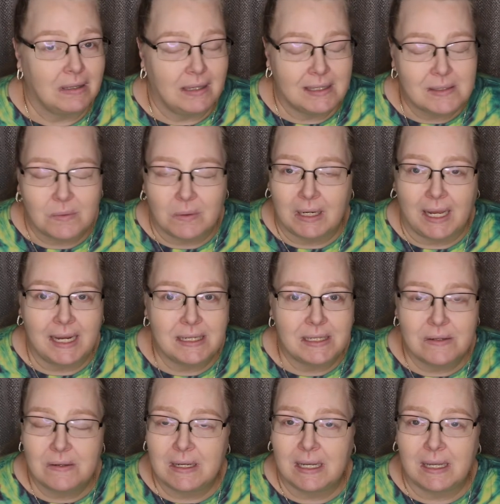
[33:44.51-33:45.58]
That's what I
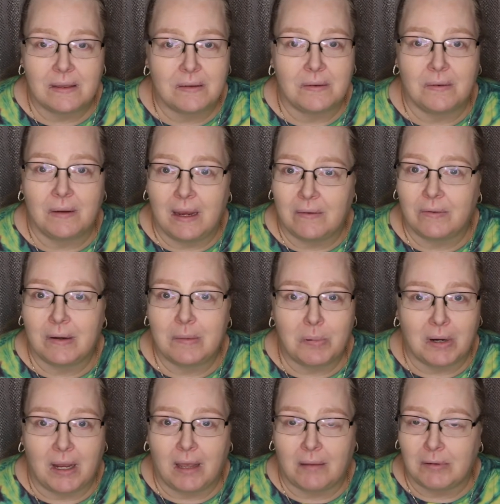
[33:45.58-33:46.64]
do to get through every
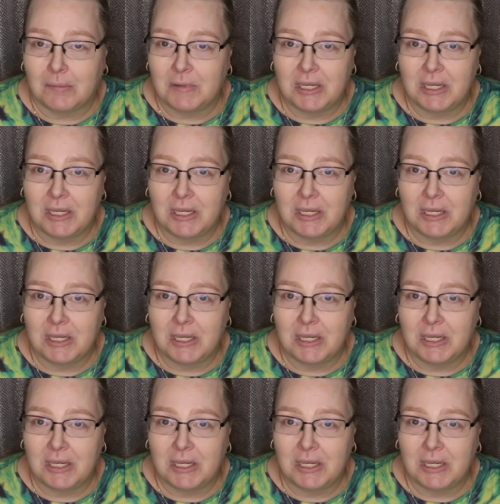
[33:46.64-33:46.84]
problem.